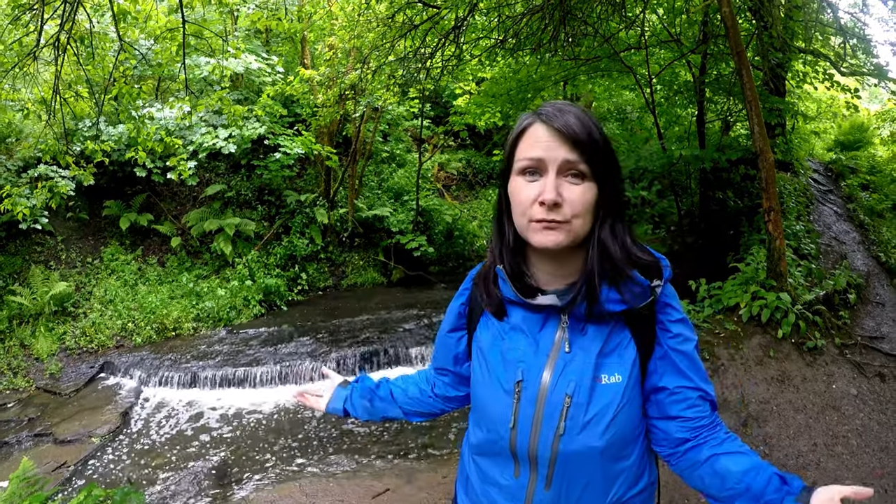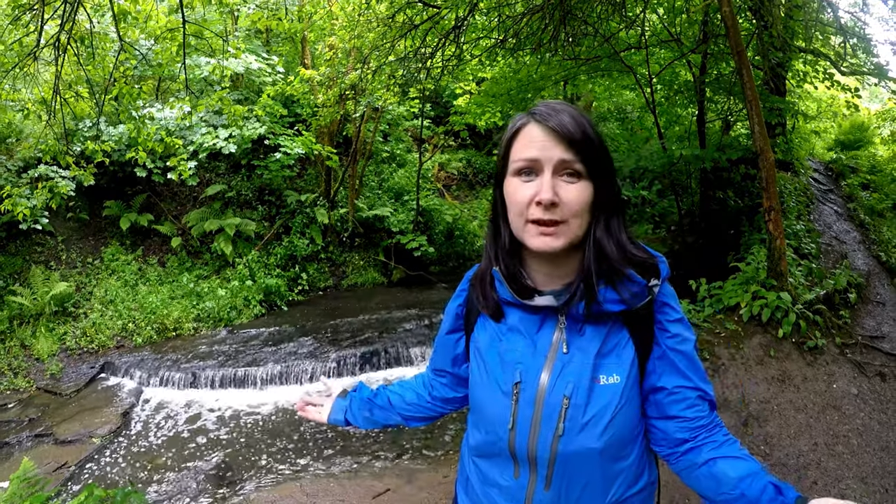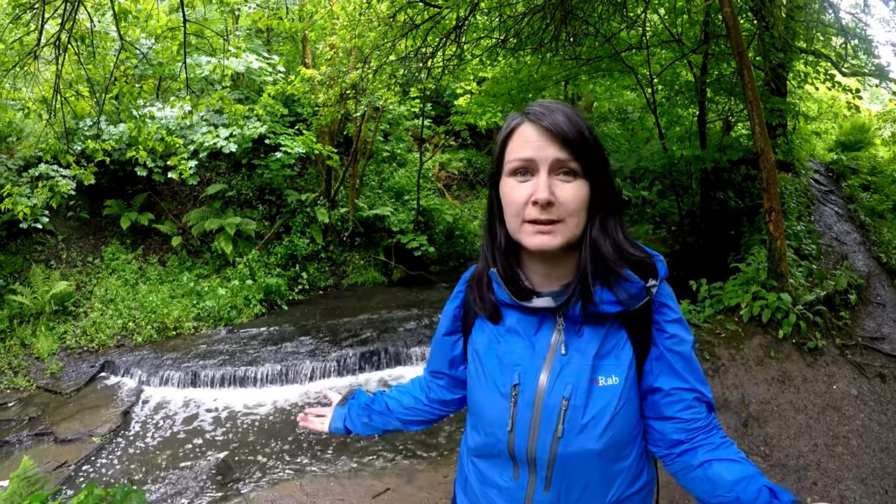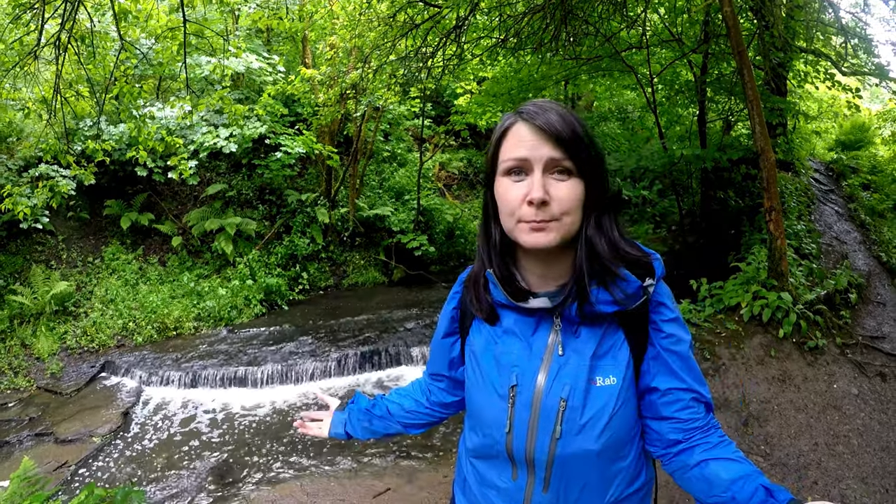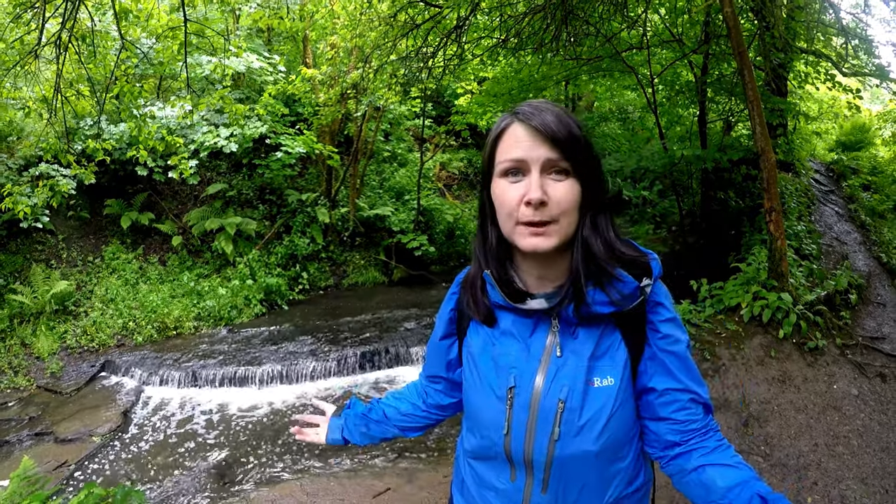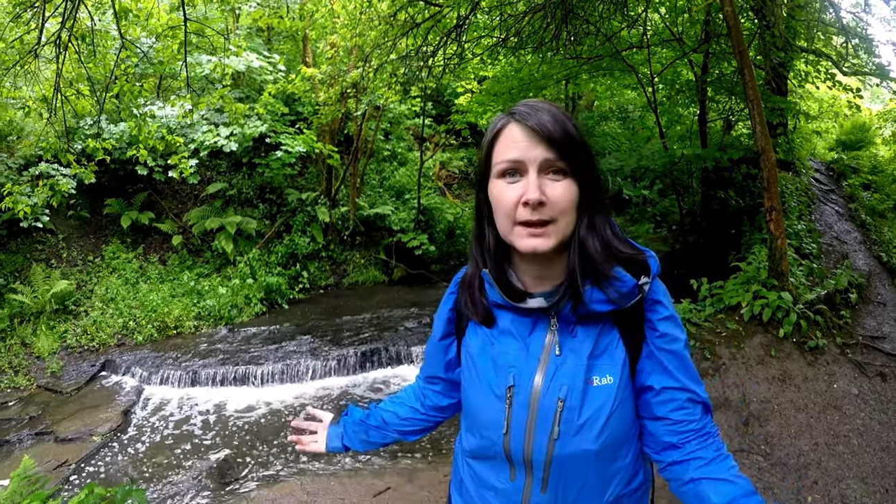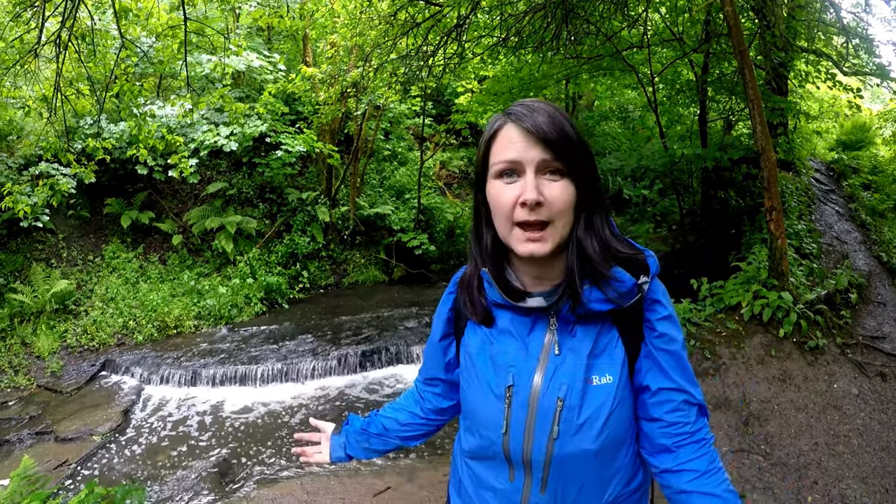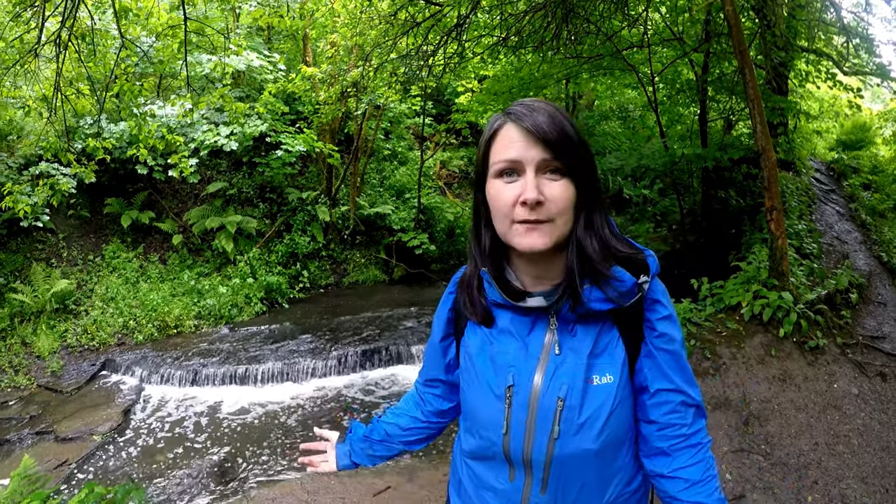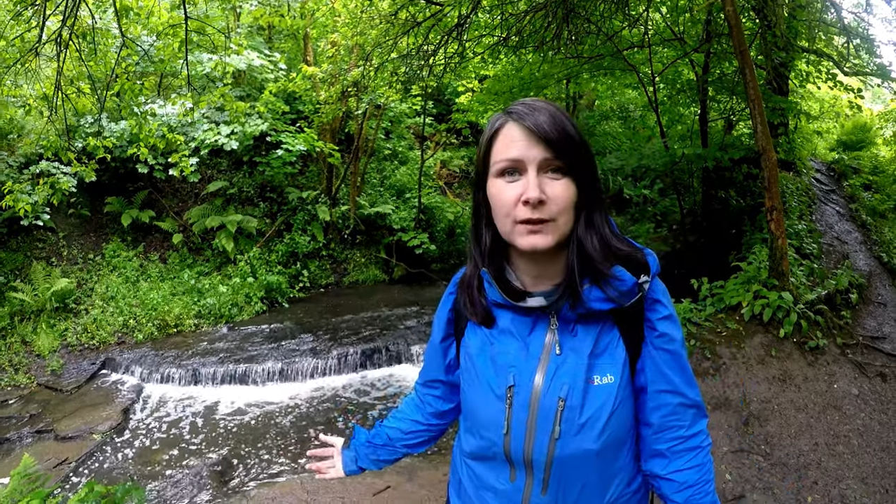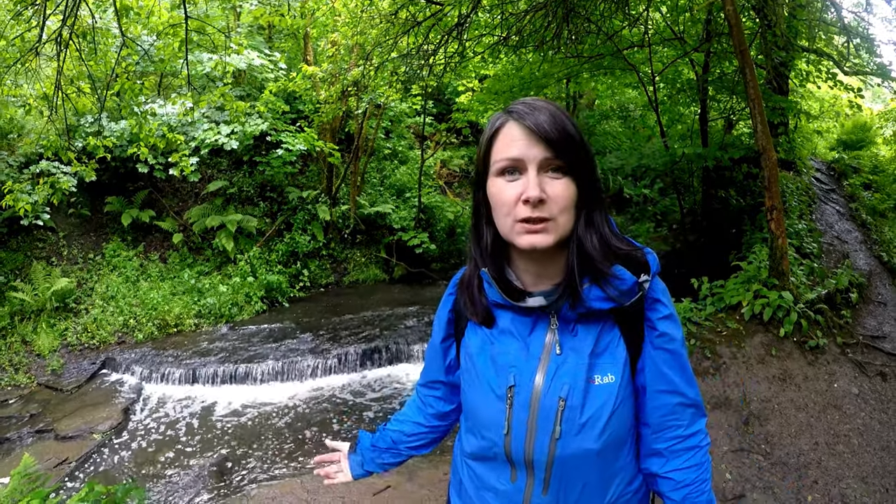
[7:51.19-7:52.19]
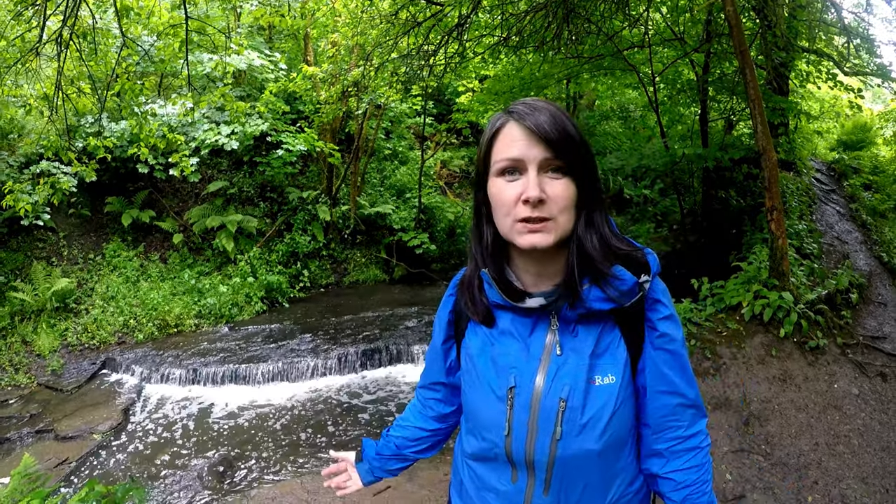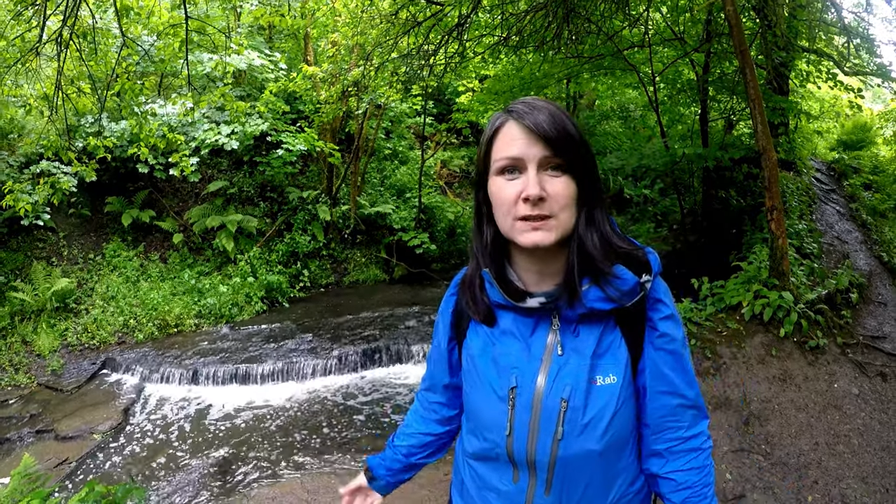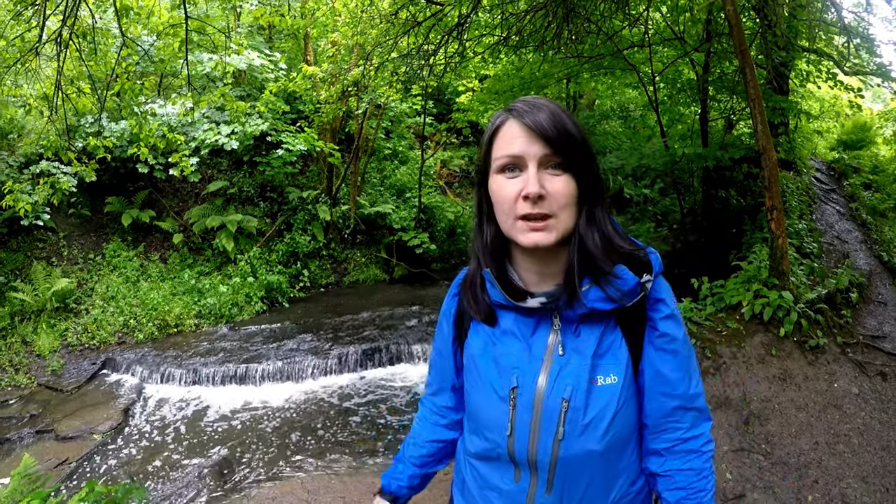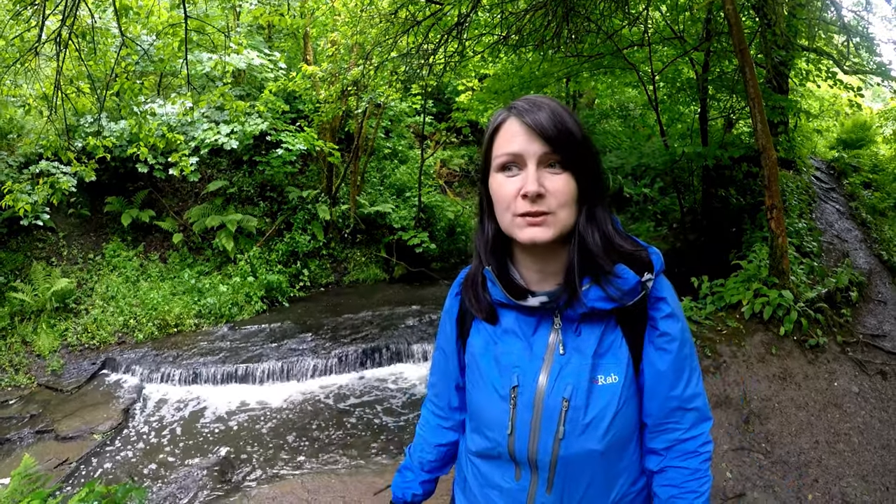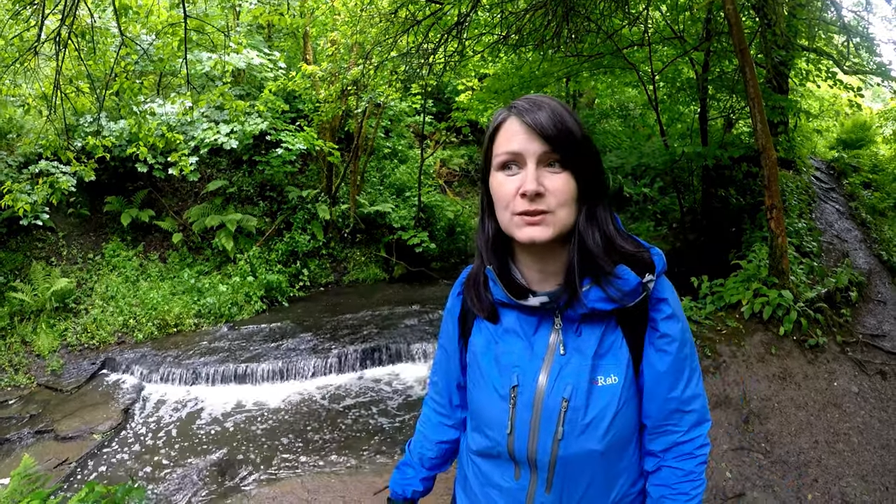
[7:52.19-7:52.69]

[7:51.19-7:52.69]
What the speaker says: raining pretty heavily just now,